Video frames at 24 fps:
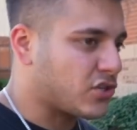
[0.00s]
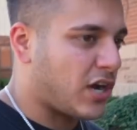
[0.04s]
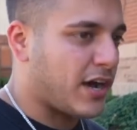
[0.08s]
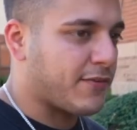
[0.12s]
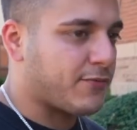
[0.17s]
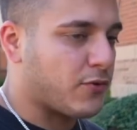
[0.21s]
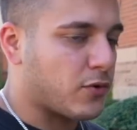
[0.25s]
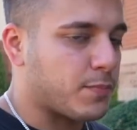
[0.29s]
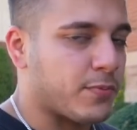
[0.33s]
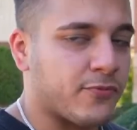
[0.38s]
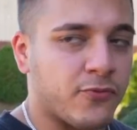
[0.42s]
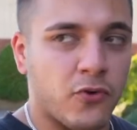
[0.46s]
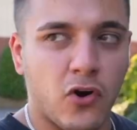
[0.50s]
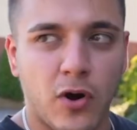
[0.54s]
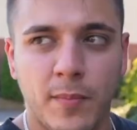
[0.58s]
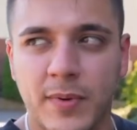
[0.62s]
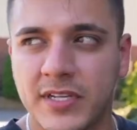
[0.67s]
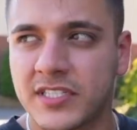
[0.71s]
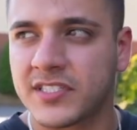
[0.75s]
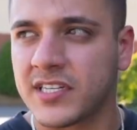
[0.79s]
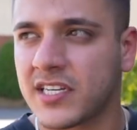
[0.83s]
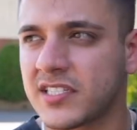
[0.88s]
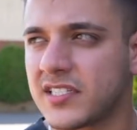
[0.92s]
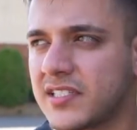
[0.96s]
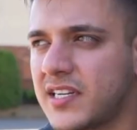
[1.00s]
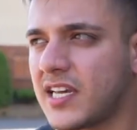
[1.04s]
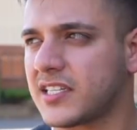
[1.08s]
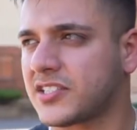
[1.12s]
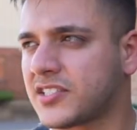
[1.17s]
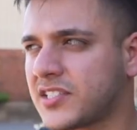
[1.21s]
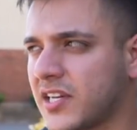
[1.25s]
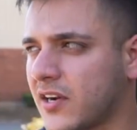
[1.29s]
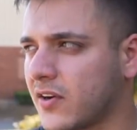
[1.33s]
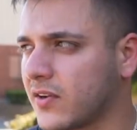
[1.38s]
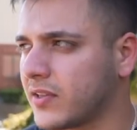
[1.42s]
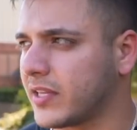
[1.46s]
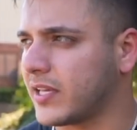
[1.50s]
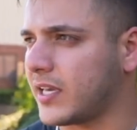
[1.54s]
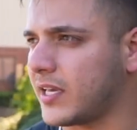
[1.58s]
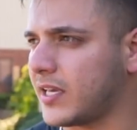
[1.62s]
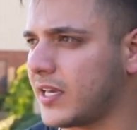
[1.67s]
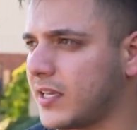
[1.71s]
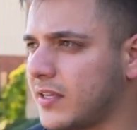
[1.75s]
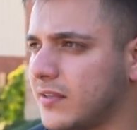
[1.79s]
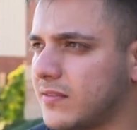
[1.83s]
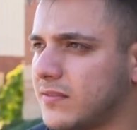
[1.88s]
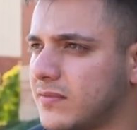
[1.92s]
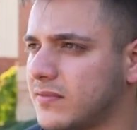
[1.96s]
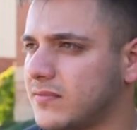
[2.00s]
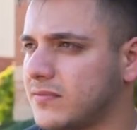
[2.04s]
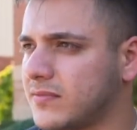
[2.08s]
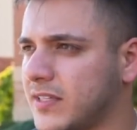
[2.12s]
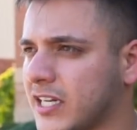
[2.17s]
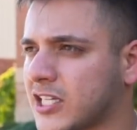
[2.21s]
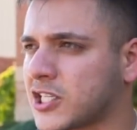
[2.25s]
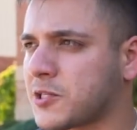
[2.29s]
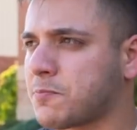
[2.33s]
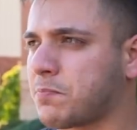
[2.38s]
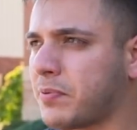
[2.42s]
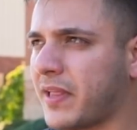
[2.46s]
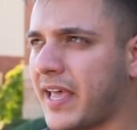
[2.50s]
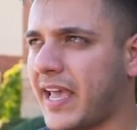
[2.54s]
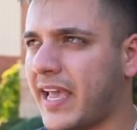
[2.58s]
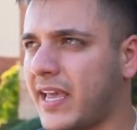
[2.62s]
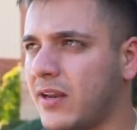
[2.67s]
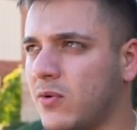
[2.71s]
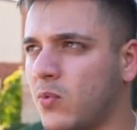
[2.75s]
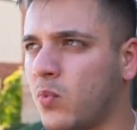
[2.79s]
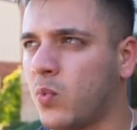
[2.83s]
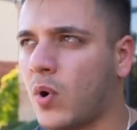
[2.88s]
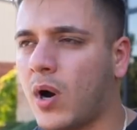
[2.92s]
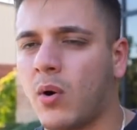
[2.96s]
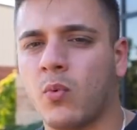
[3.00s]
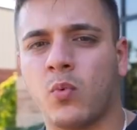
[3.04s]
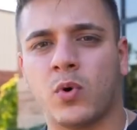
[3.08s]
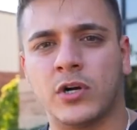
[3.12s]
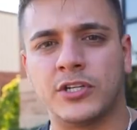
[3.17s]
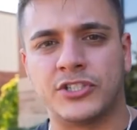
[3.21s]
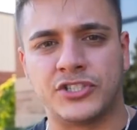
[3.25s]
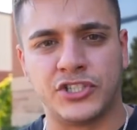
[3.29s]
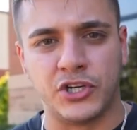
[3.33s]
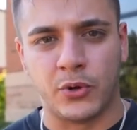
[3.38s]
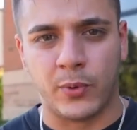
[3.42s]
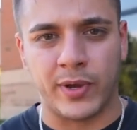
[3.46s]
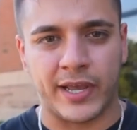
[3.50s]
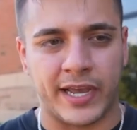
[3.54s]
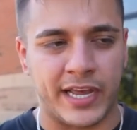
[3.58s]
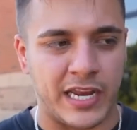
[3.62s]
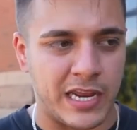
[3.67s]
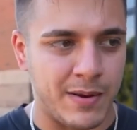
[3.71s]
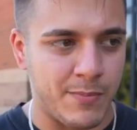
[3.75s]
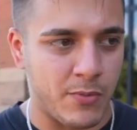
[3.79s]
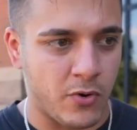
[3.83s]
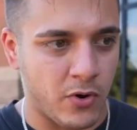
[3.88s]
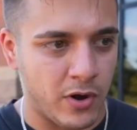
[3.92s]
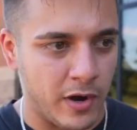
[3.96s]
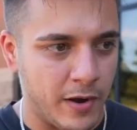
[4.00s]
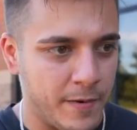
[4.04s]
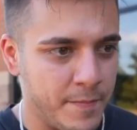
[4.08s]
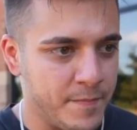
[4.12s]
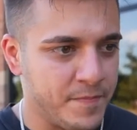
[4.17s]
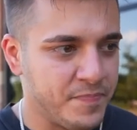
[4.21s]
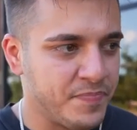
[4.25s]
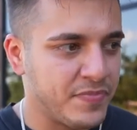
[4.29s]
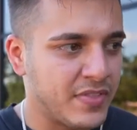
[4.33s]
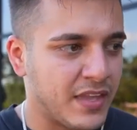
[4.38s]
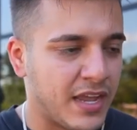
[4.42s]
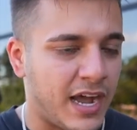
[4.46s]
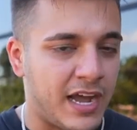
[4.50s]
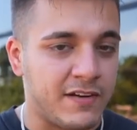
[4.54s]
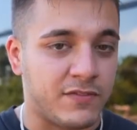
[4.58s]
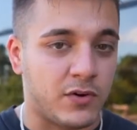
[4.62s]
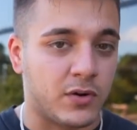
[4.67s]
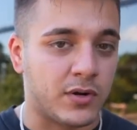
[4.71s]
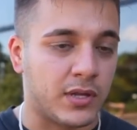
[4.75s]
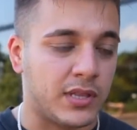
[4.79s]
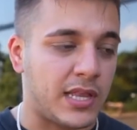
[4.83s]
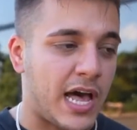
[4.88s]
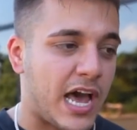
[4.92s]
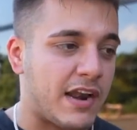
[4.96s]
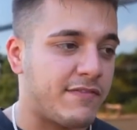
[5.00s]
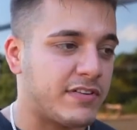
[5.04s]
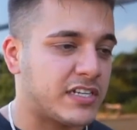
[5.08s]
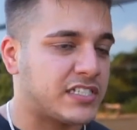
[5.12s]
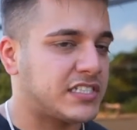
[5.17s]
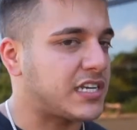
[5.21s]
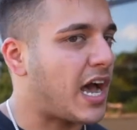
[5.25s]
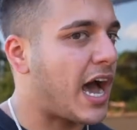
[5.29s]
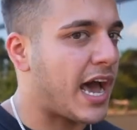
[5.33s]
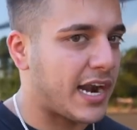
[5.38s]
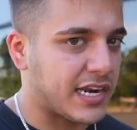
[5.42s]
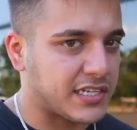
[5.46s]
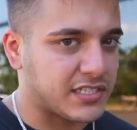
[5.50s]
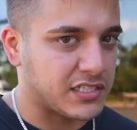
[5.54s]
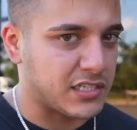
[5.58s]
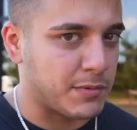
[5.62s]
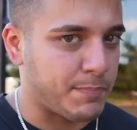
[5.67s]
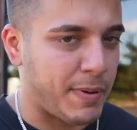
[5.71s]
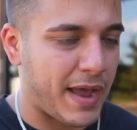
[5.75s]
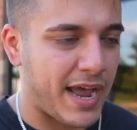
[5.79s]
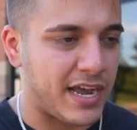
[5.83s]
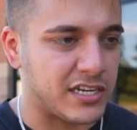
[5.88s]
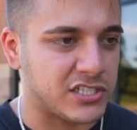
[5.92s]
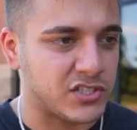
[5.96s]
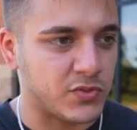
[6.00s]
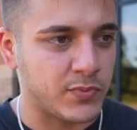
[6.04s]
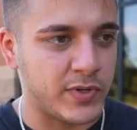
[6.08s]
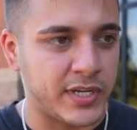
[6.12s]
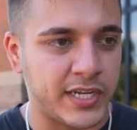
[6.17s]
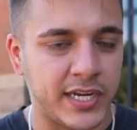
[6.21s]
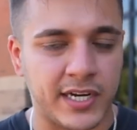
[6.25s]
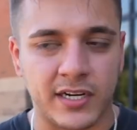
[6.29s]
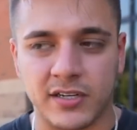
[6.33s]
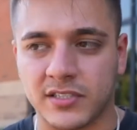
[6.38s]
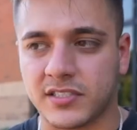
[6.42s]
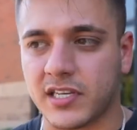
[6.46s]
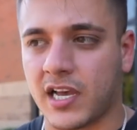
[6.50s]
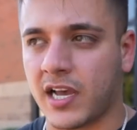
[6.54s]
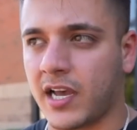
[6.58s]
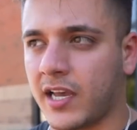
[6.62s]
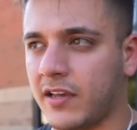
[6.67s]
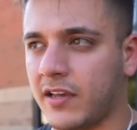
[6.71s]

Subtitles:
Off-Road Performance doesn't necessarily explain what we're doing anymore. I've owned a lot of exotics in the past 3 years.